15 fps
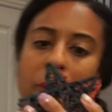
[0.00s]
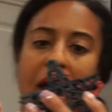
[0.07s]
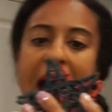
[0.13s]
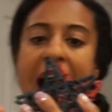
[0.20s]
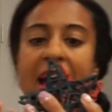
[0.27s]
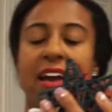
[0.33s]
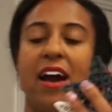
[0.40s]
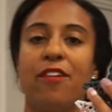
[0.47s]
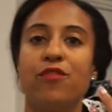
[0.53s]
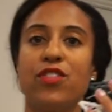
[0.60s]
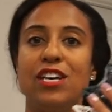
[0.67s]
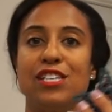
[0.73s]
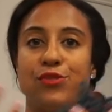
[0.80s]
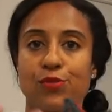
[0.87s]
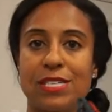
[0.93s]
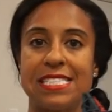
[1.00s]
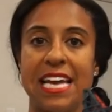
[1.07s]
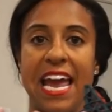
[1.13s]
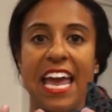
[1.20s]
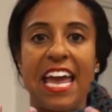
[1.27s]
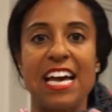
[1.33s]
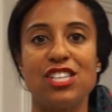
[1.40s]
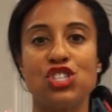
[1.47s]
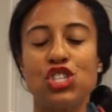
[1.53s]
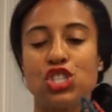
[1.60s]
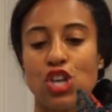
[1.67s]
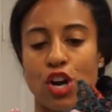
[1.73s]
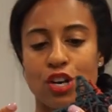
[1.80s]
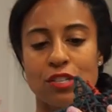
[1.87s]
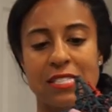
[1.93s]
bag of these rattan
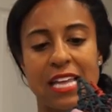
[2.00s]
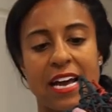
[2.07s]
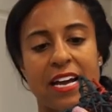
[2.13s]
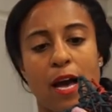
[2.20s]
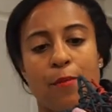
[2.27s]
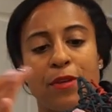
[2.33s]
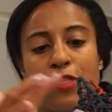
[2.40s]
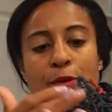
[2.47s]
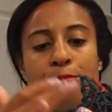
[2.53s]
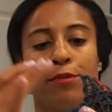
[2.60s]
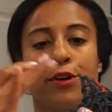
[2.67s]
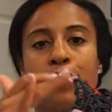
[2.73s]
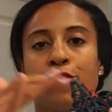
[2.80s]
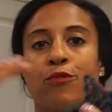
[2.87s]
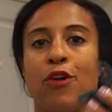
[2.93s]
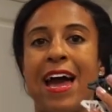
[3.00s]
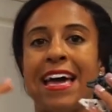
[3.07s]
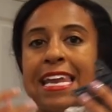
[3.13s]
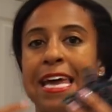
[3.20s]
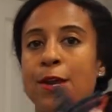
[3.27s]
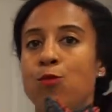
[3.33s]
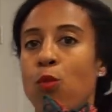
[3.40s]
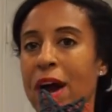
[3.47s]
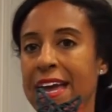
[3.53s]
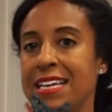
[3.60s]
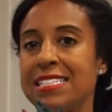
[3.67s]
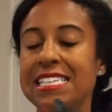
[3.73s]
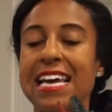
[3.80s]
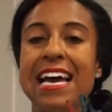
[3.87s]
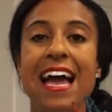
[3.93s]
stars that come in the blue, red, and
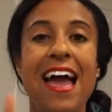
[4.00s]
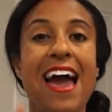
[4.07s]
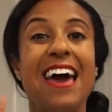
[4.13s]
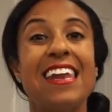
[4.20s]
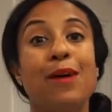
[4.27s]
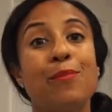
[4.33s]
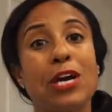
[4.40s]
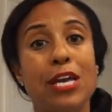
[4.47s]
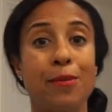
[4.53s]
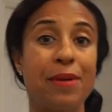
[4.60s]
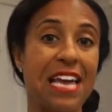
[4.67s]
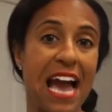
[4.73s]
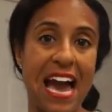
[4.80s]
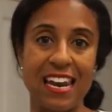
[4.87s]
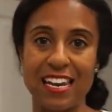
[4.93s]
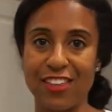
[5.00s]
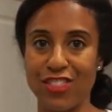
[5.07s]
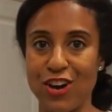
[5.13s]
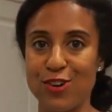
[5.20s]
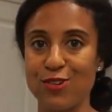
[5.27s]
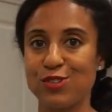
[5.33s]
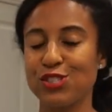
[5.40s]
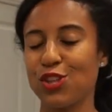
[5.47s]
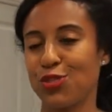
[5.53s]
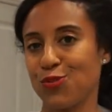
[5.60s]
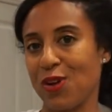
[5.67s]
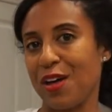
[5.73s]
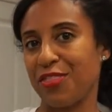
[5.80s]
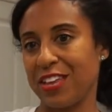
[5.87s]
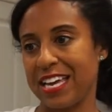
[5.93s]
white, and I'm gonna be adding those
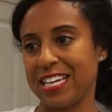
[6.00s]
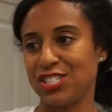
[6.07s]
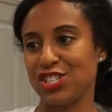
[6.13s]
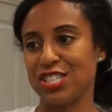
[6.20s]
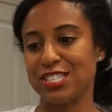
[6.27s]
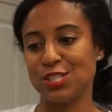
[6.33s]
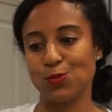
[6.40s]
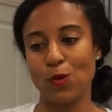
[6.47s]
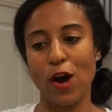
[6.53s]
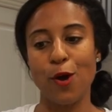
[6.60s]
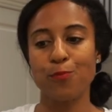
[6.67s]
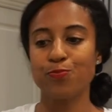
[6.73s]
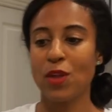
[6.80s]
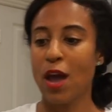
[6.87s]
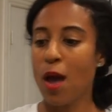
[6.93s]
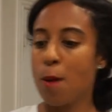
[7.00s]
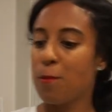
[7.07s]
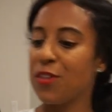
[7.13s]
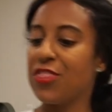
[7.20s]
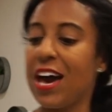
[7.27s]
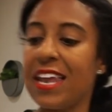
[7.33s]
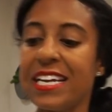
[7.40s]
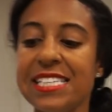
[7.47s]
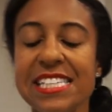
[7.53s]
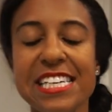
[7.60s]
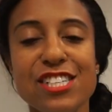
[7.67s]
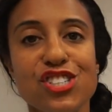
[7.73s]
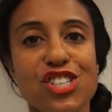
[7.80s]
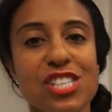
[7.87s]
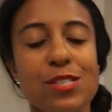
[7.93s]
throughout the kitchen as well. But that is
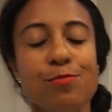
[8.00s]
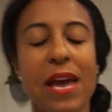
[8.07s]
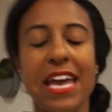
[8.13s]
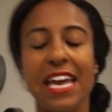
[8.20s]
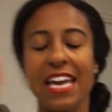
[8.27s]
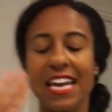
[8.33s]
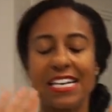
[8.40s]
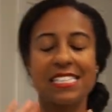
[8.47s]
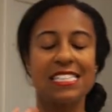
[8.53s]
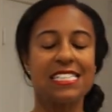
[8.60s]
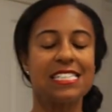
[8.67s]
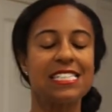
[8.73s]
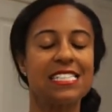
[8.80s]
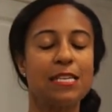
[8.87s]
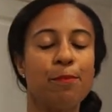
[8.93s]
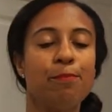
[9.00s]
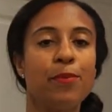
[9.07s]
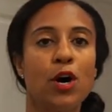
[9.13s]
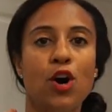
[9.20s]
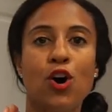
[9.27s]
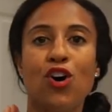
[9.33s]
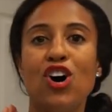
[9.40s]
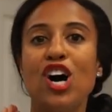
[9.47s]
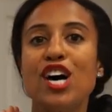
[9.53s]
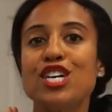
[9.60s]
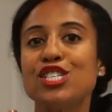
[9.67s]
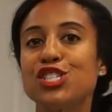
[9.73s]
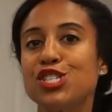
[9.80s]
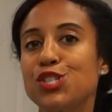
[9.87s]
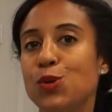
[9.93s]
it, just making it simple,
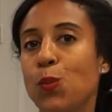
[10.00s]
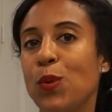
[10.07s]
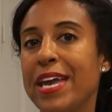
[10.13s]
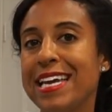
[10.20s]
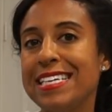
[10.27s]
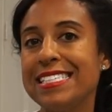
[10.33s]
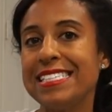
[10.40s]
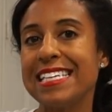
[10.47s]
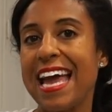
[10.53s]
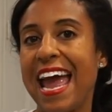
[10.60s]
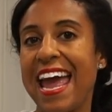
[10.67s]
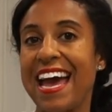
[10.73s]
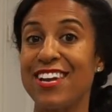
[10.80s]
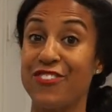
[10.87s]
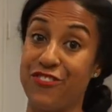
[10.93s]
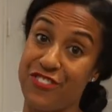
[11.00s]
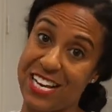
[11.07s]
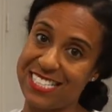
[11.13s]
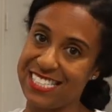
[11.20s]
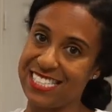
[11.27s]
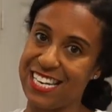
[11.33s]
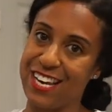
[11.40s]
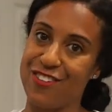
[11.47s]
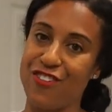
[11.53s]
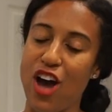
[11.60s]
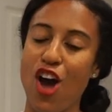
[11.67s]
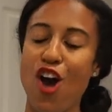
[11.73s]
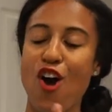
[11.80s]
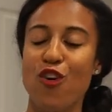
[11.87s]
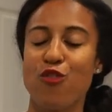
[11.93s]
sweet, and
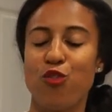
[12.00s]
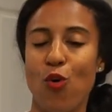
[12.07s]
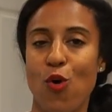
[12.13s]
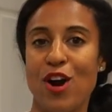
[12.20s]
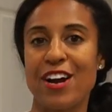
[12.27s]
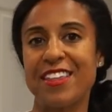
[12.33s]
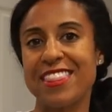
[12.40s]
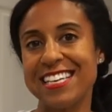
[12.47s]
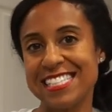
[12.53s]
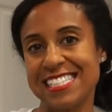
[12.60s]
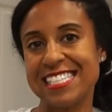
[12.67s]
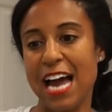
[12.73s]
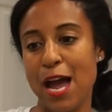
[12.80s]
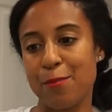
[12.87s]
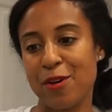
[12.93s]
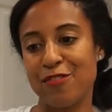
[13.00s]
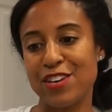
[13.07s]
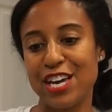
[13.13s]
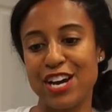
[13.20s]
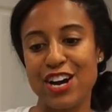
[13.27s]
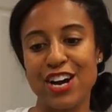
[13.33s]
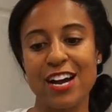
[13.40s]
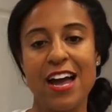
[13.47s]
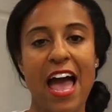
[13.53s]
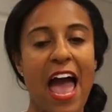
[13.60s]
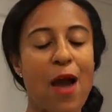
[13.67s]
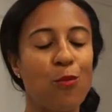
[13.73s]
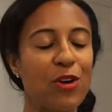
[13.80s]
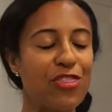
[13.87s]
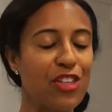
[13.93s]
festive for this time of year.
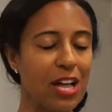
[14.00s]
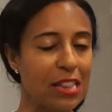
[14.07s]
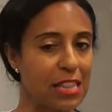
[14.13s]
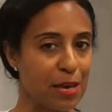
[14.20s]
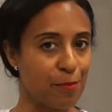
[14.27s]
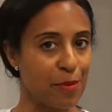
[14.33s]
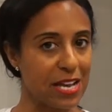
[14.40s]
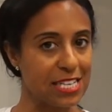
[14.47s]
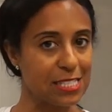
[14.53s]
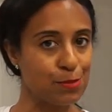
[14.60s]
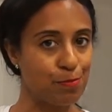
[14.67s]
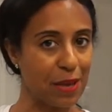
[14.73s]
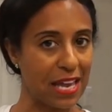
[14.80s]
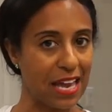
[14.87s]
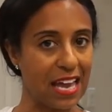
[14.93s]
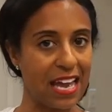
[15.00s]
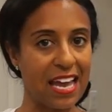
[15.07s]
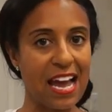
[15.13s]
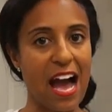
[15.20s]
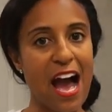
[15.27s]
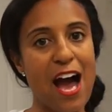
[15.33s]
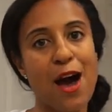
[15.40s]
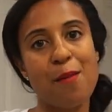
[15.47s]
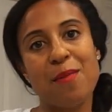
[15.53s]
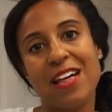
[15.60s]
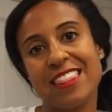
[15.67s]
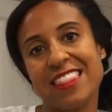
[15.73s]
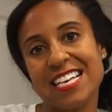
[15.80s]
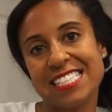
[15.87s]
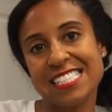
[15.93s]
And with the Olympics being um,
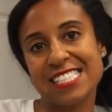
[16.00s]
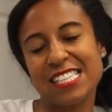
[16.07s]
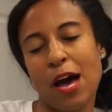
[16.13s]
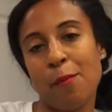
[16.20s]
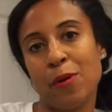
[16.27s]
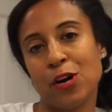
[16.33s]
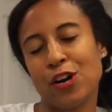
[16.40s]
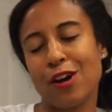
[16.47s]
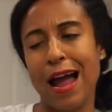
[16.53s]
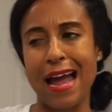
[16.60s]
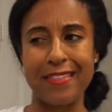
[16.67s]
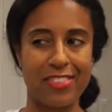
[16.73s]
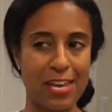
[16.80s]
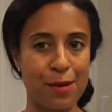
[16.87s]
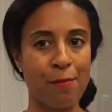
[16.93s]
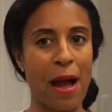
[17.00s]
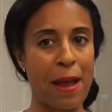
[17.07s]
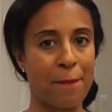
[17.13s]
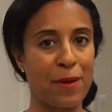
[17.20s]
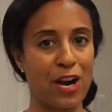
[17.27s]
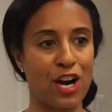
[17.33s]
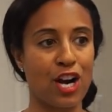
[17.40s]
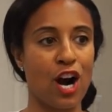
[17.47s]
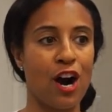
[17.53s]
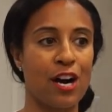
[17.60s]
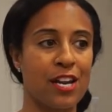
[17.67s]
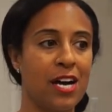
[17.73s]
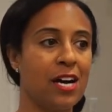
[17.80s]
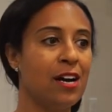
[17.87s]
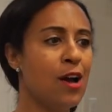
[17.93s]
this summer, I think my
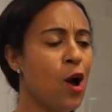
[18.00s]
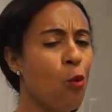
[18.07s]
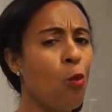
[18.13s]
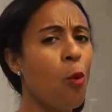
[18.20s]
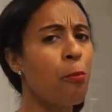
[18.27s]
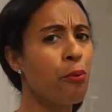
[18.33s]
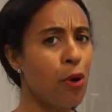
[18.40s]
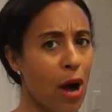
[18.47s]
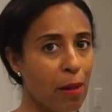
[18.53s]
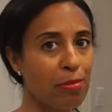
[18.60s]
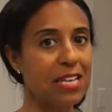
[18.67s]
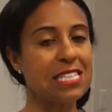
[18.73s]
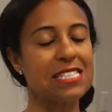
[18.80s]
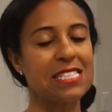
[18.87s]
Americana will probably